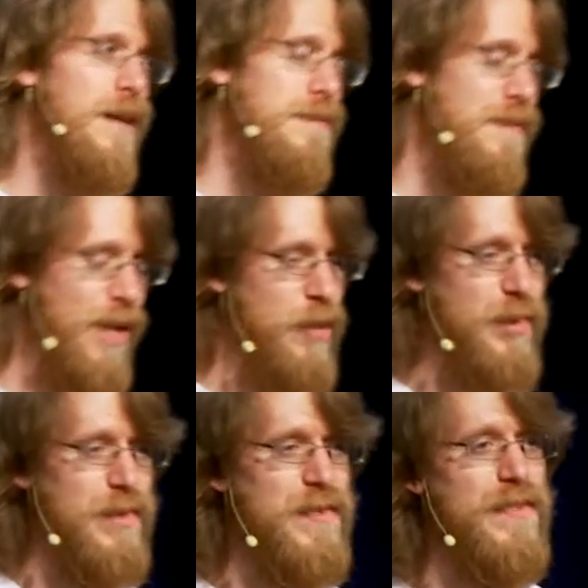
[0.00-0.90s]

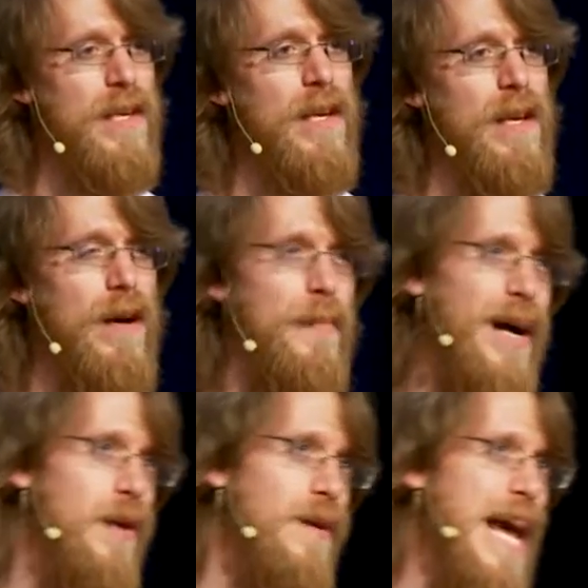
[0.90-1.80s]
developers.
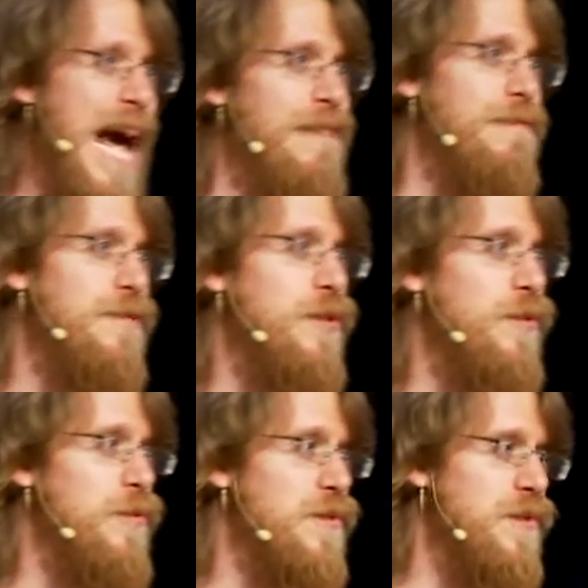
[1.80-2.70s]
About half of
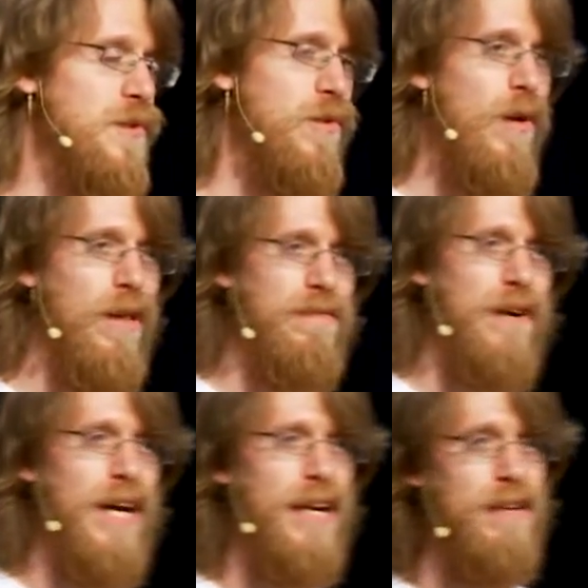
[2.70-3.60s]
those
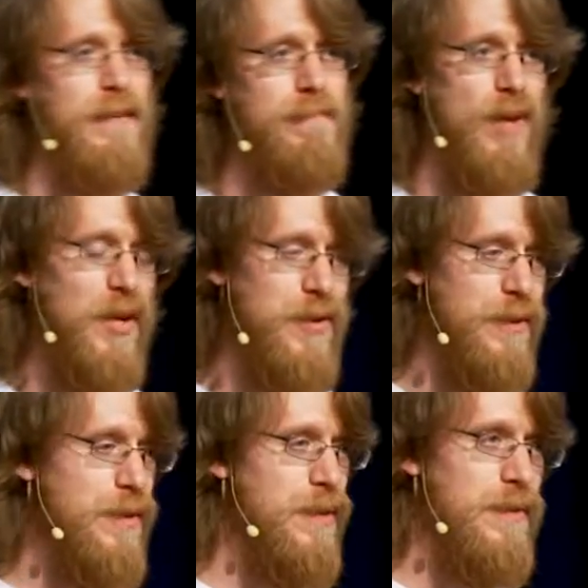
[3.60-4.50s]
qualify
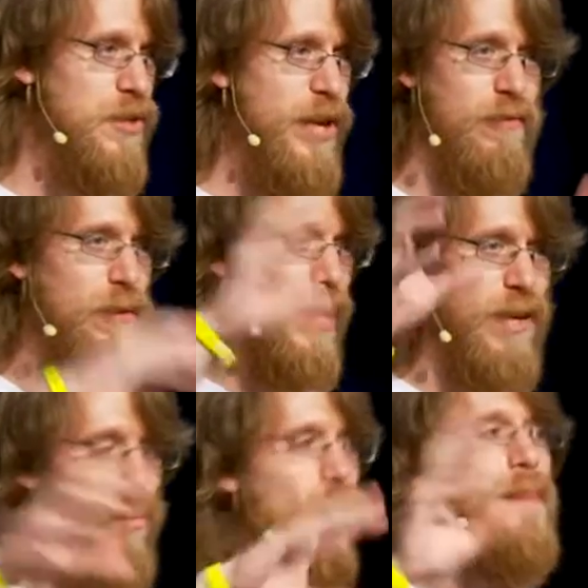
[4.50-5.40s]
under the general
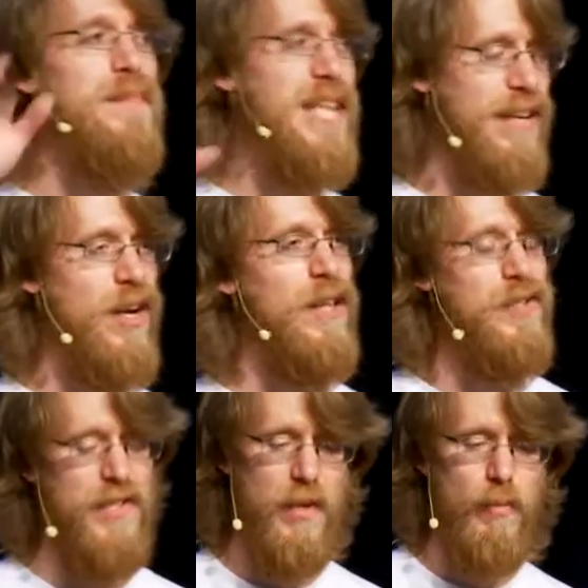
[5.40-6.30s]
web
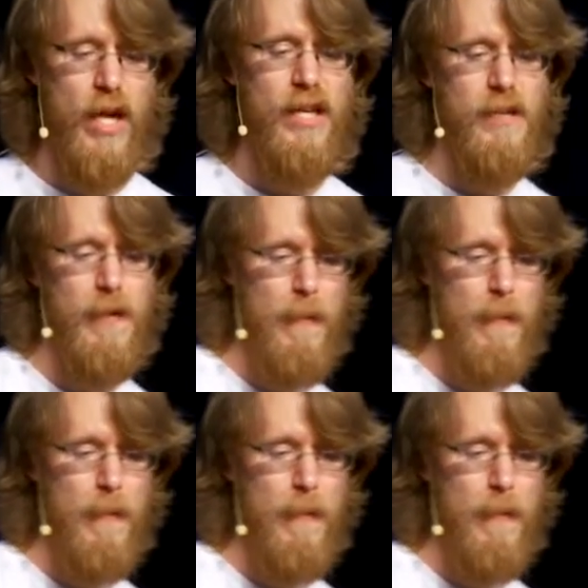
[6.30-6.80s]
technologies umbrella.